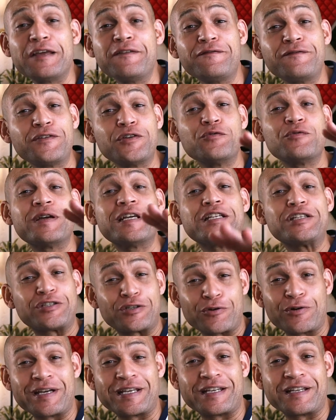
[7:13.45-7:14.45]
If you
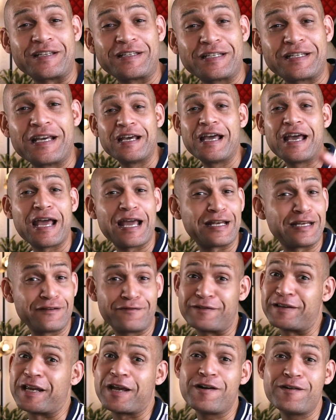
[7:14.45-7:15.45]
enjoyed it and
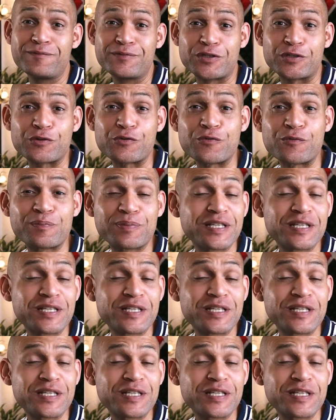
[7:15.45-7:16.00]
if it helped you,